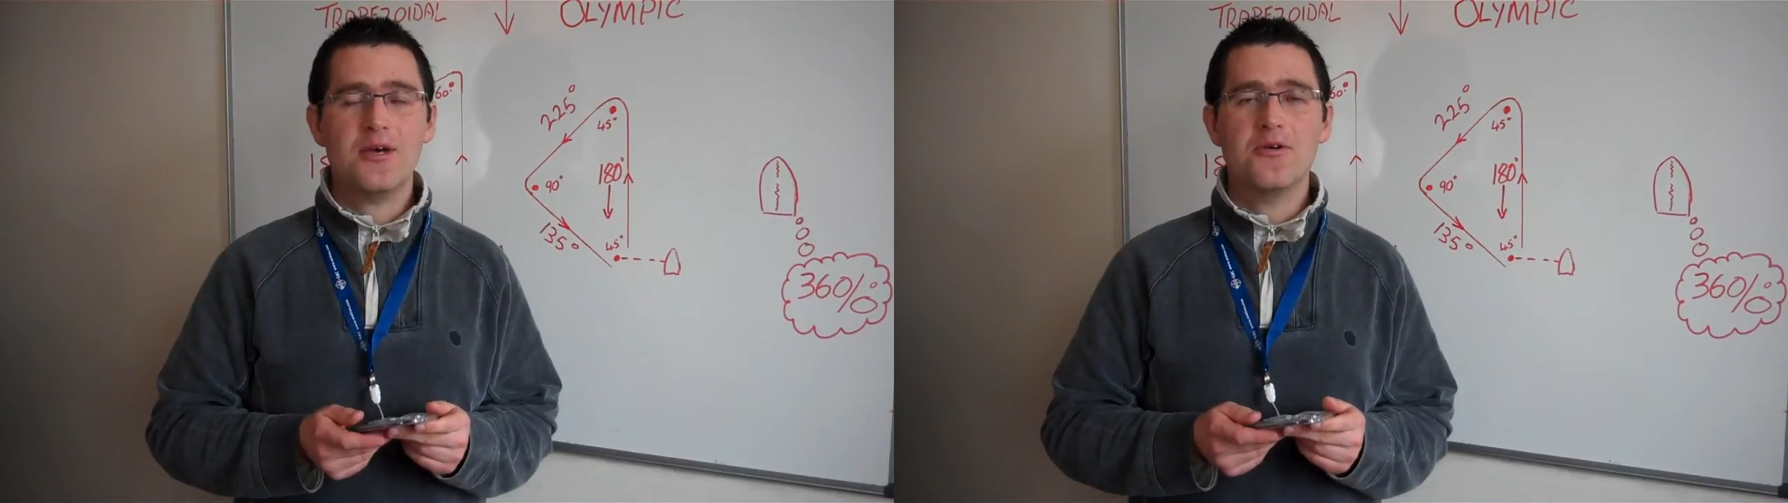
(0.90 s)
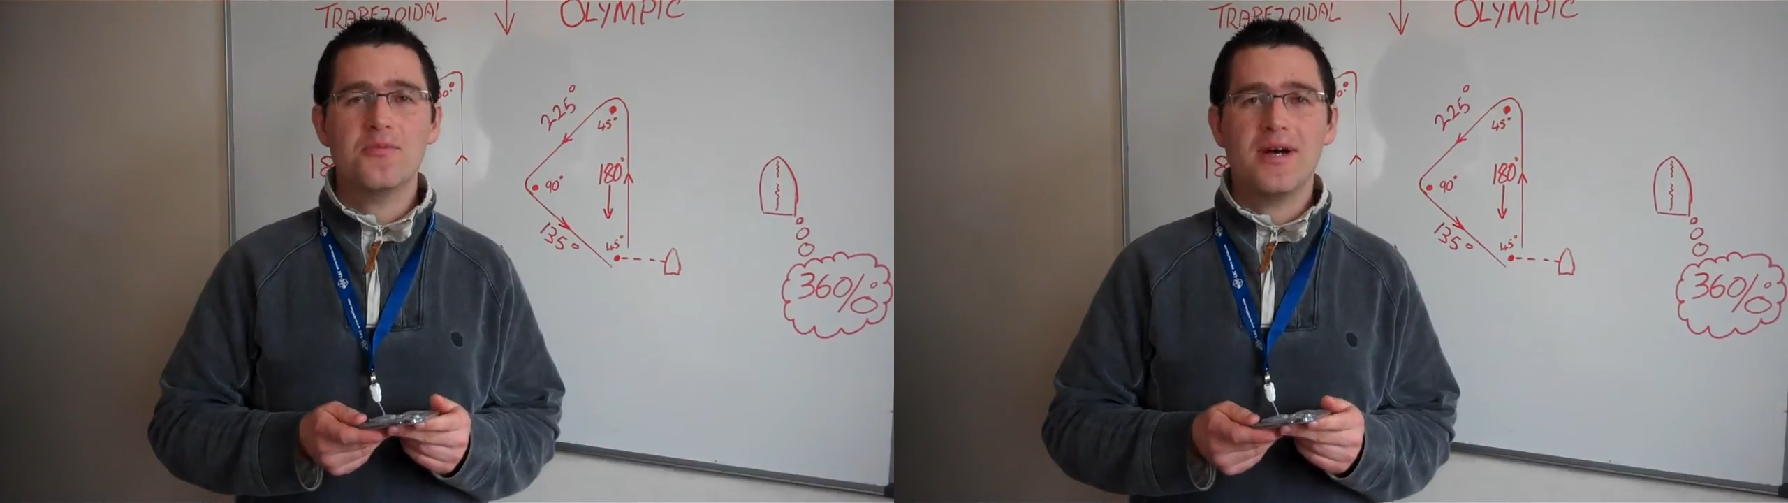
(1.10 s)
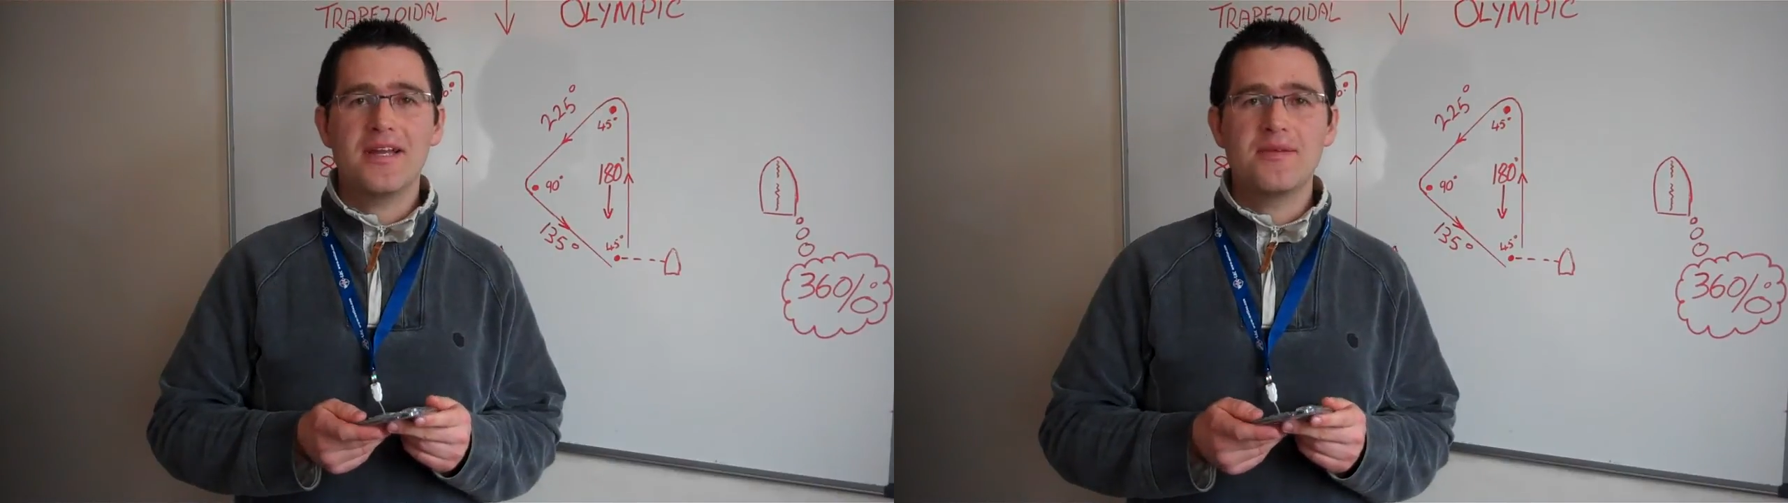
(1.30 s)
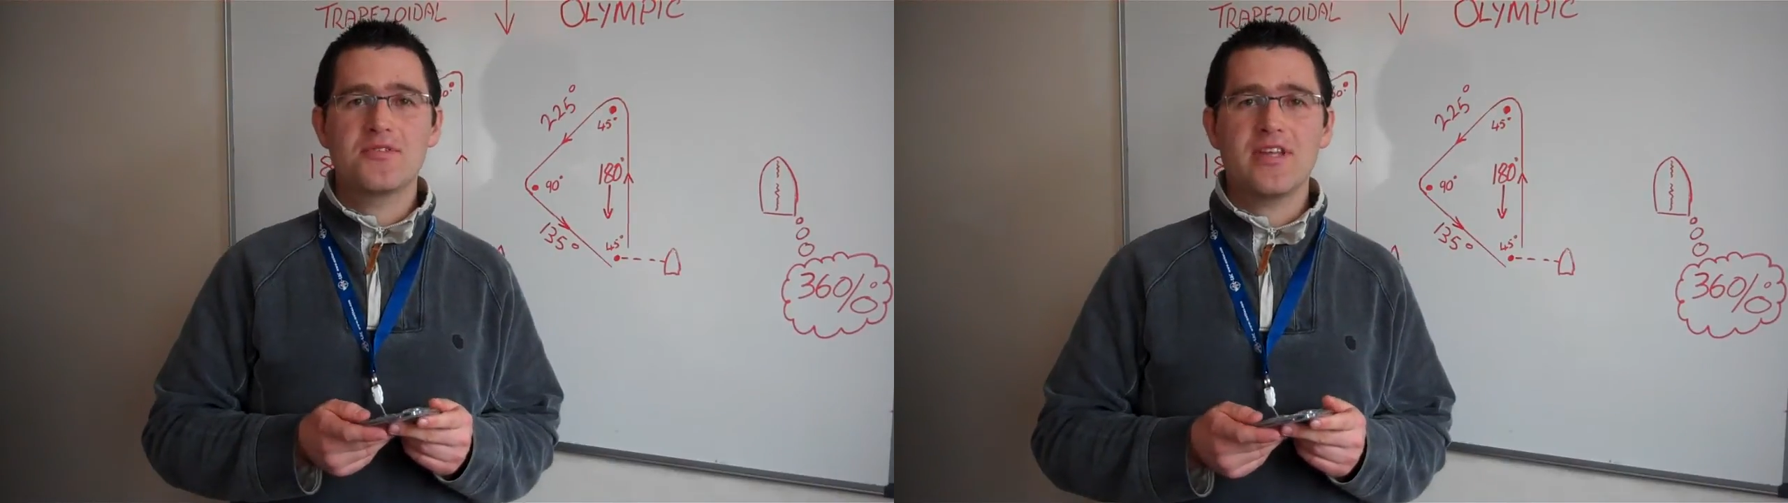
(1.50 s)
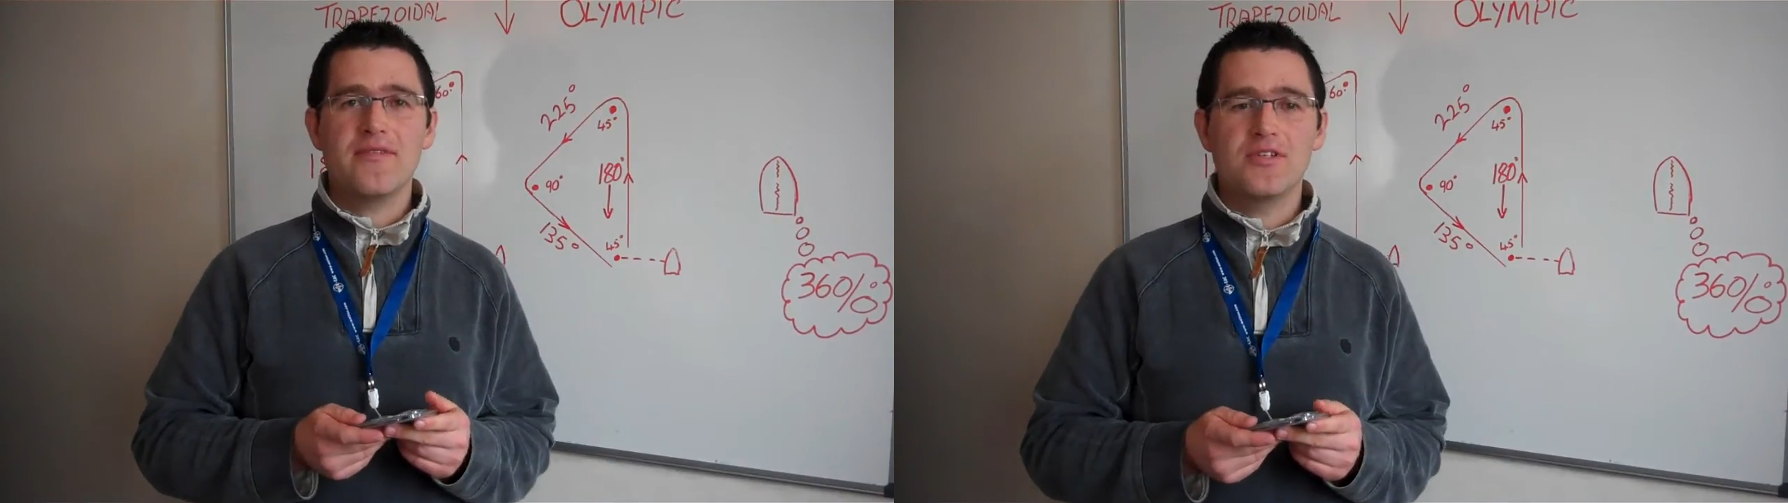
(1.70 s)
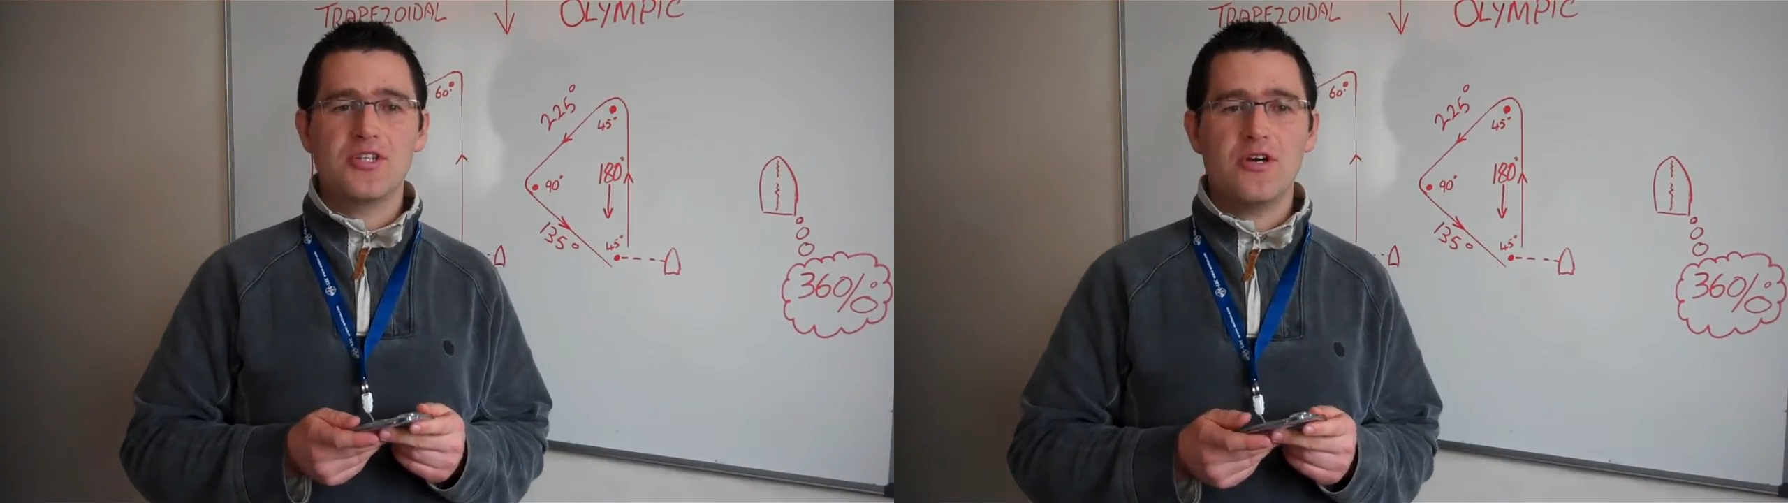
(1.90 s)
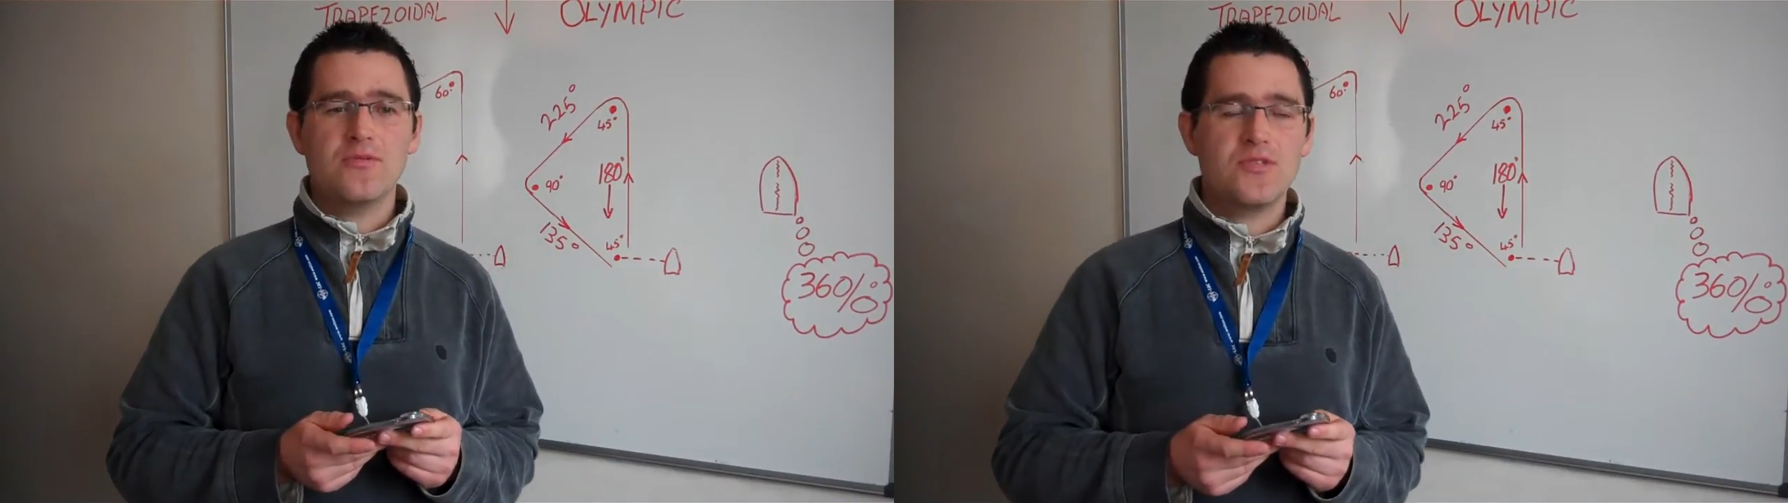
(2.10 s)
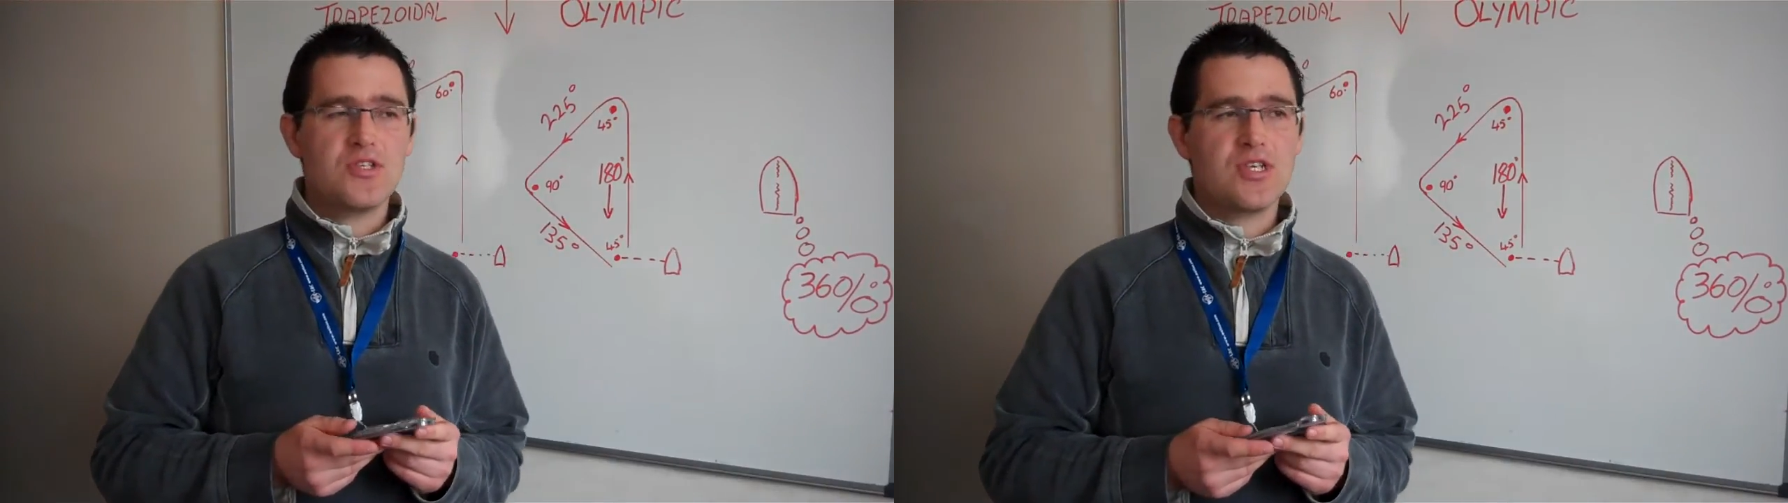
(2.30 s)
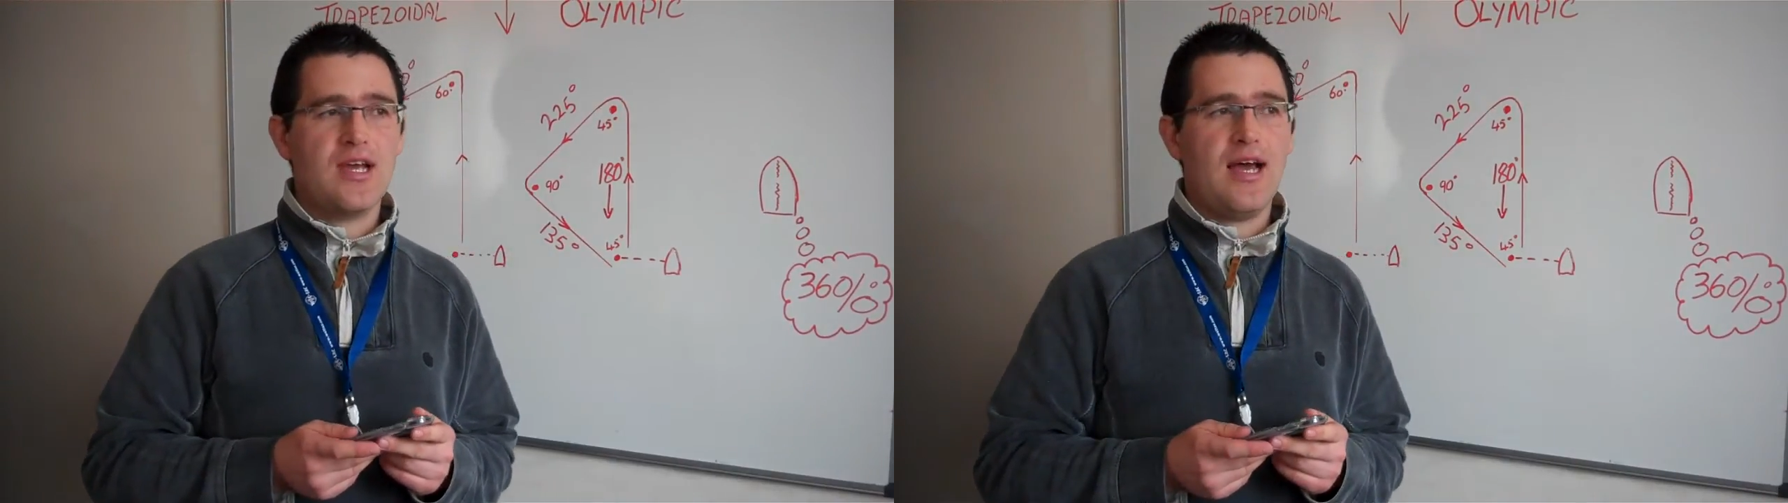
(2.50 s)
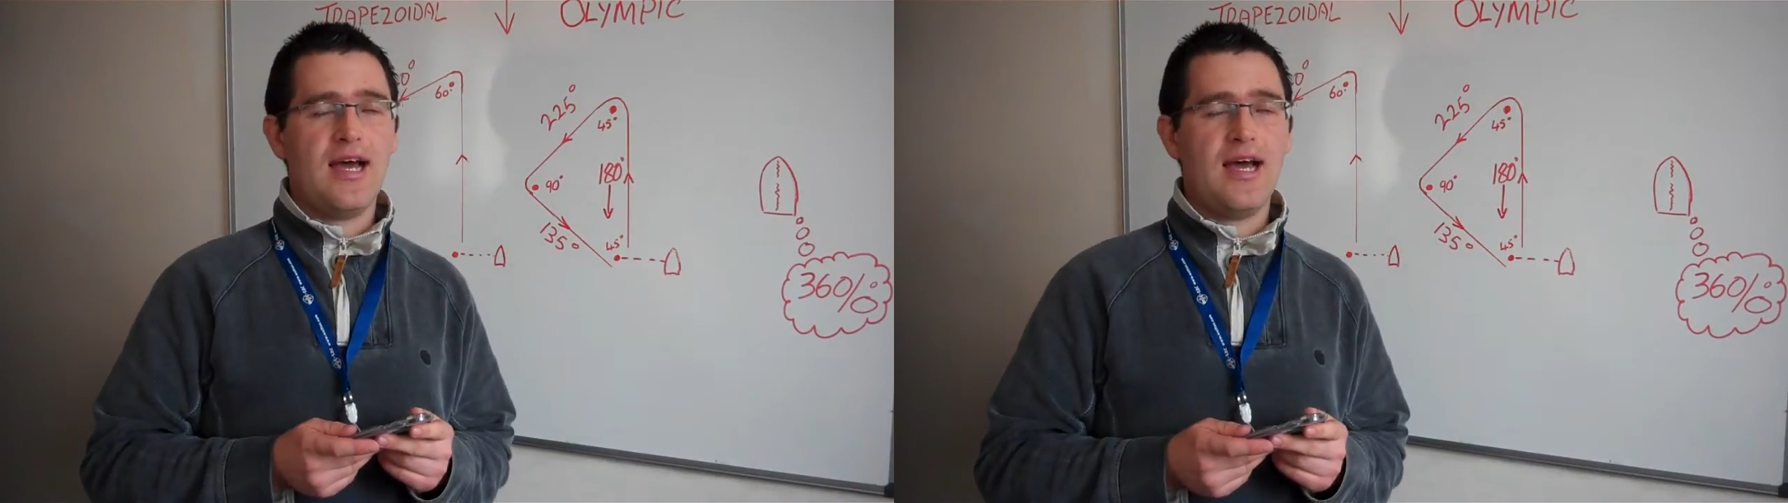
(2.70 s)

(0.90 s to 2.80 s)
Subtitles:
Hello, my name's David Jones.